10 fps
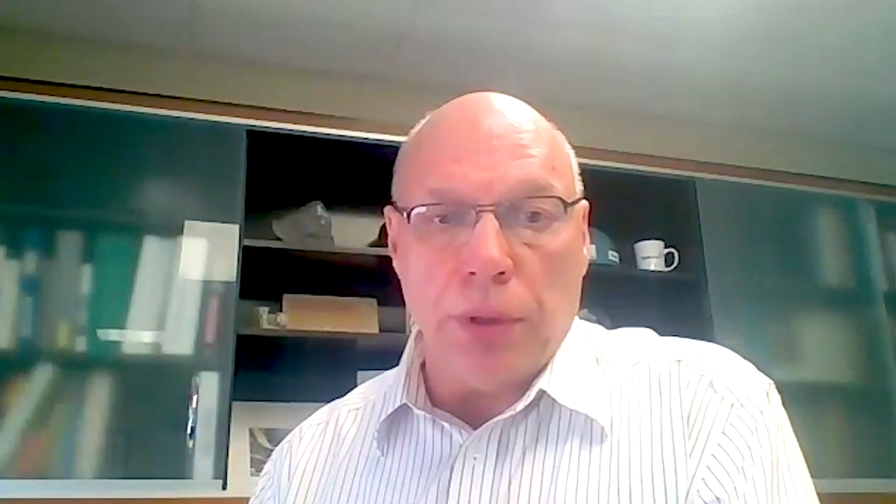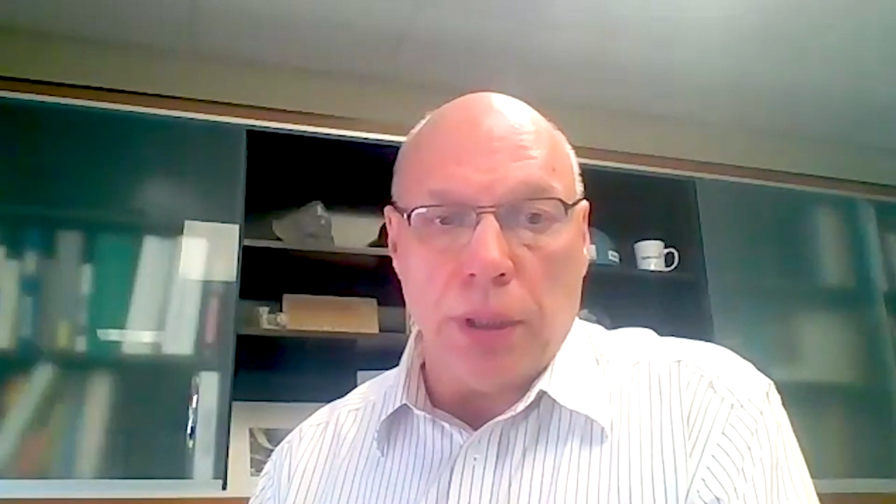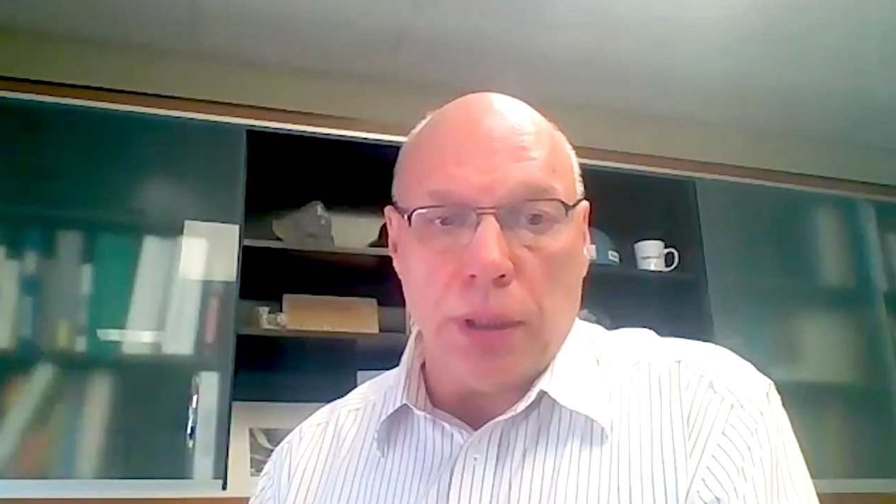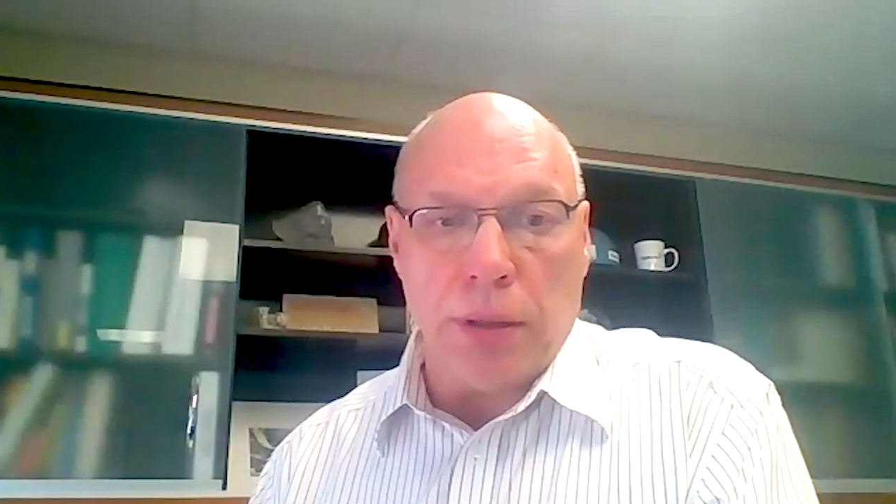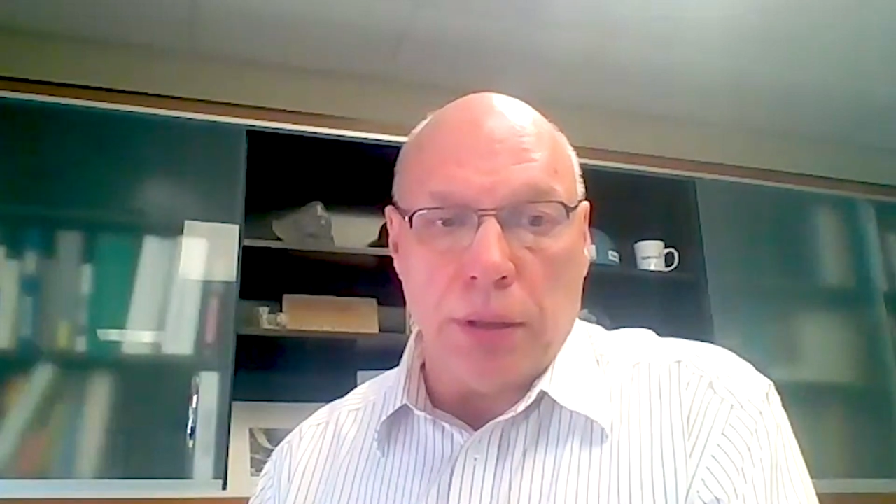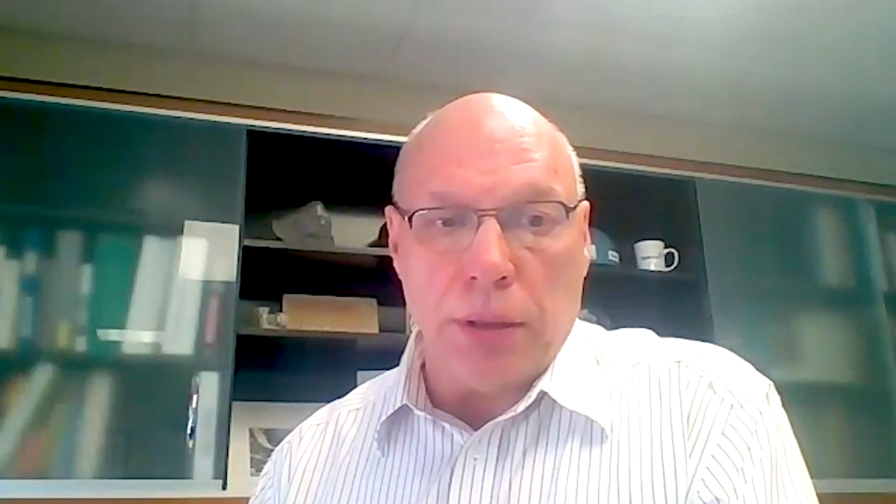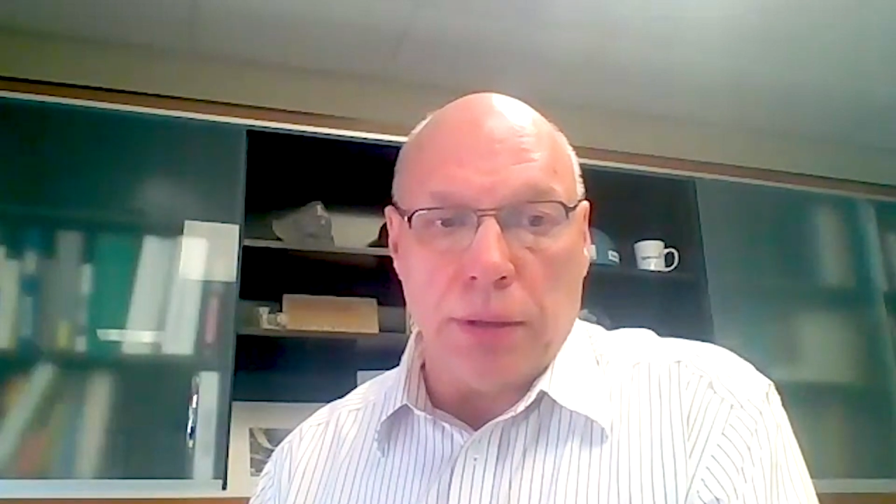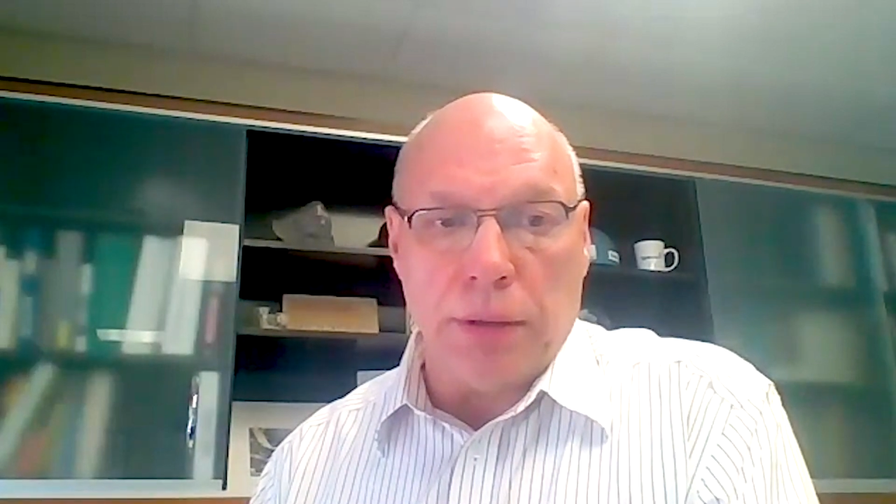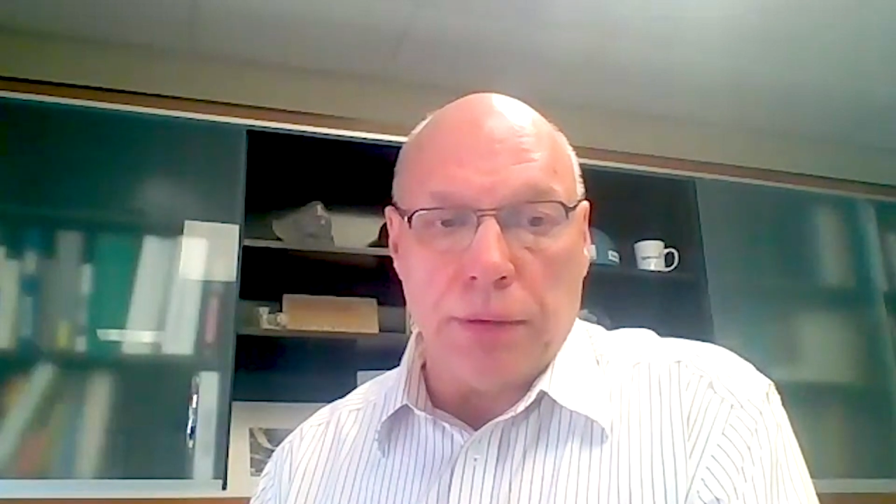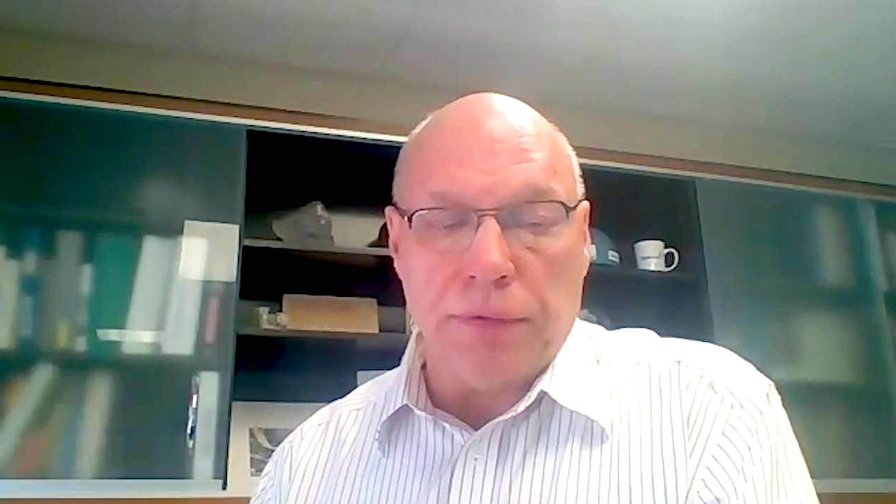
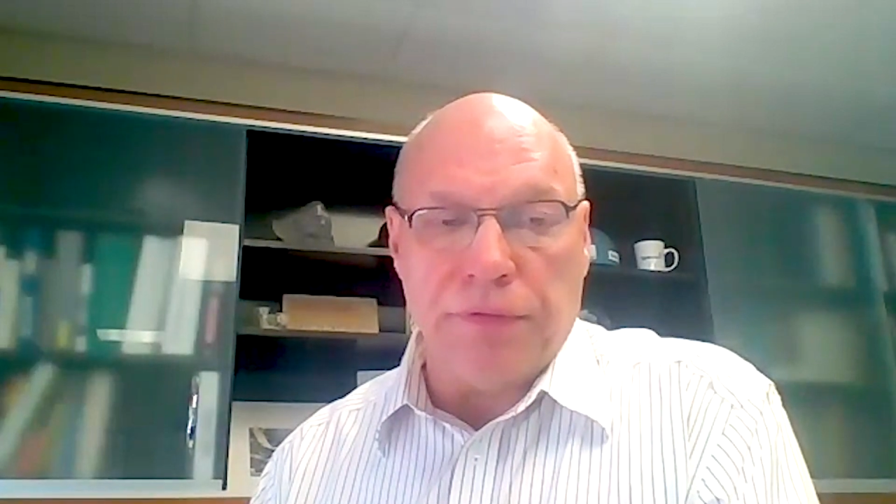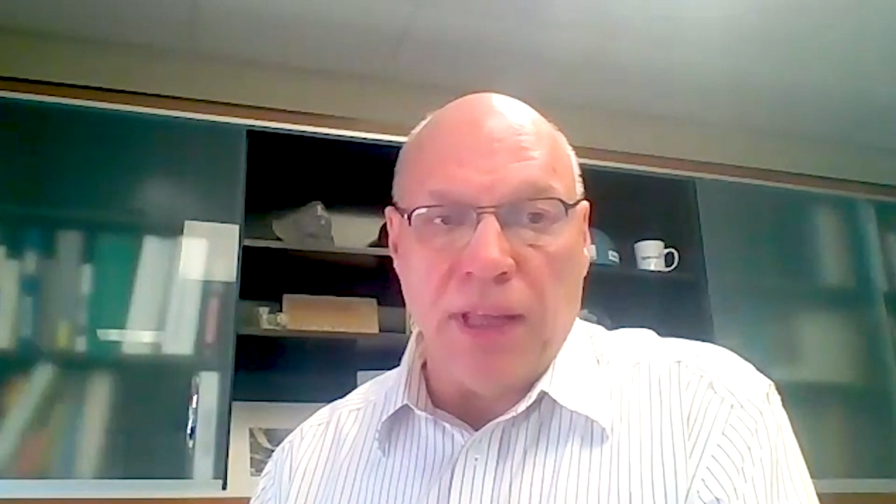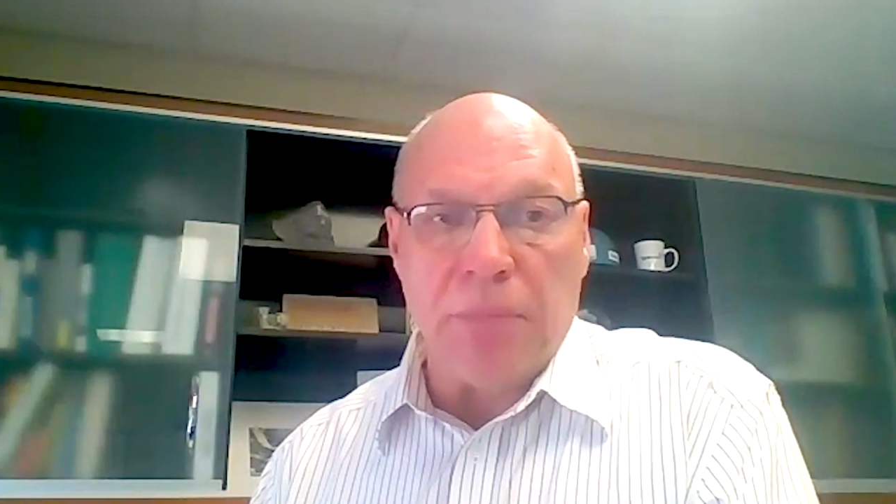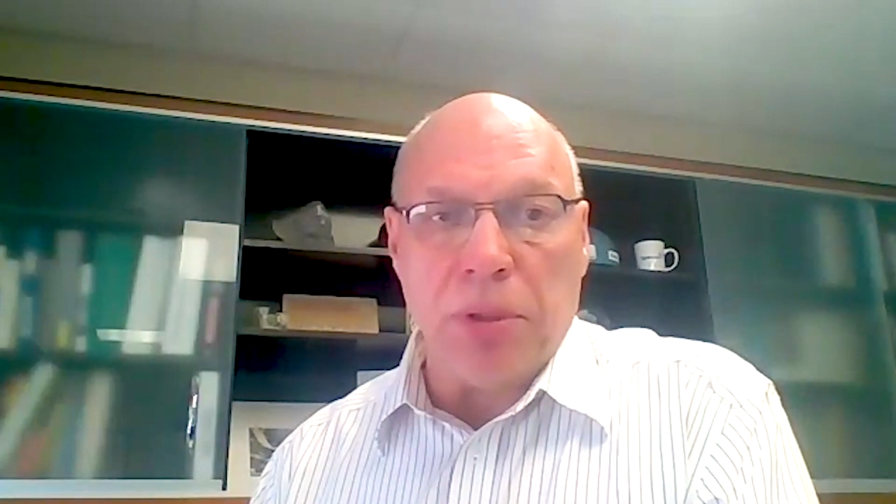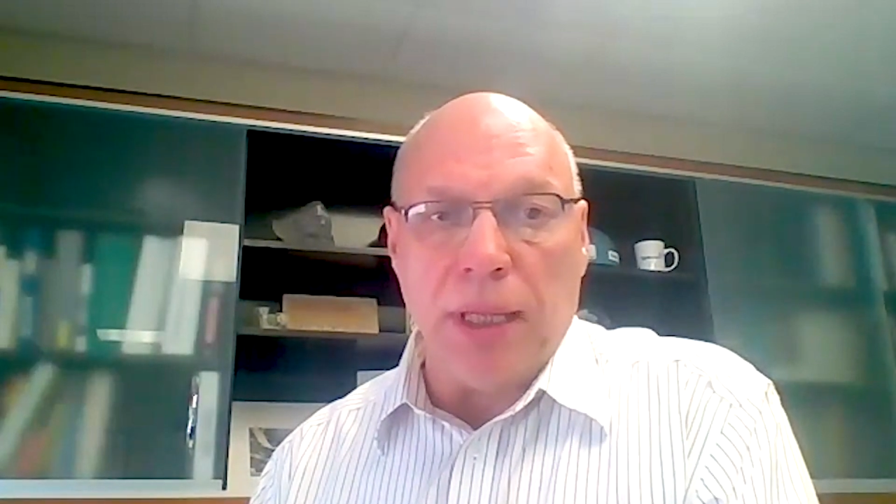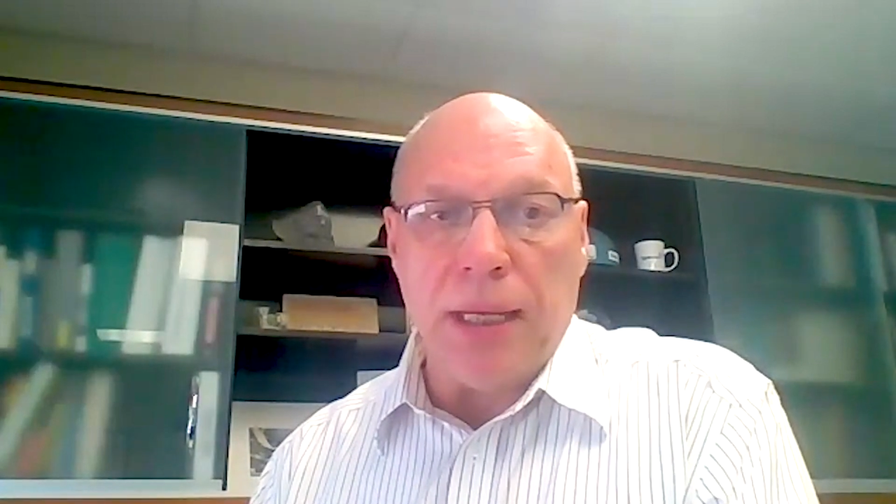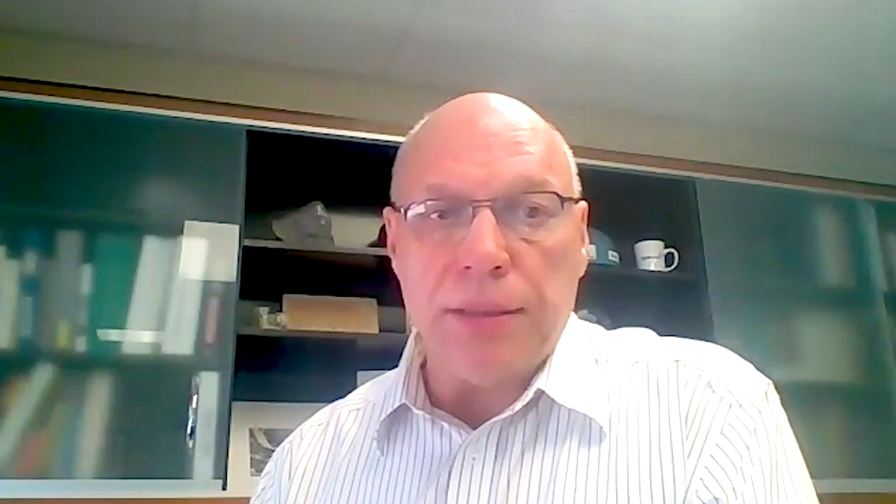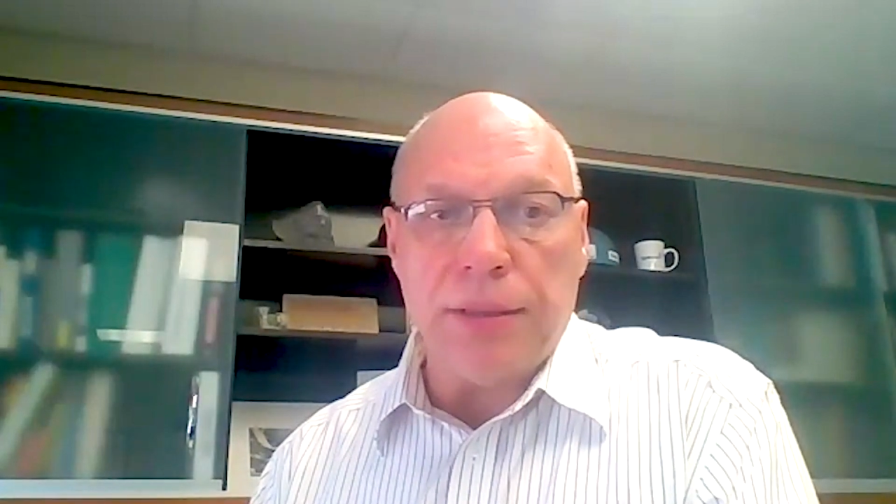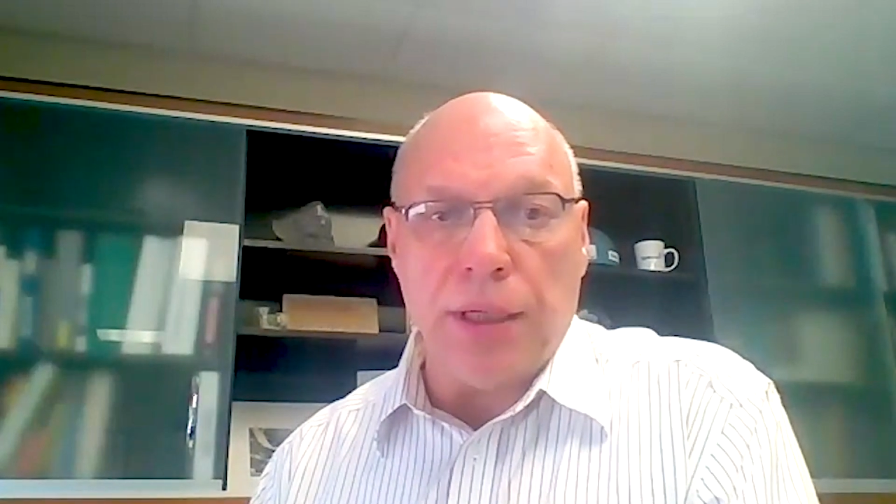a flat plains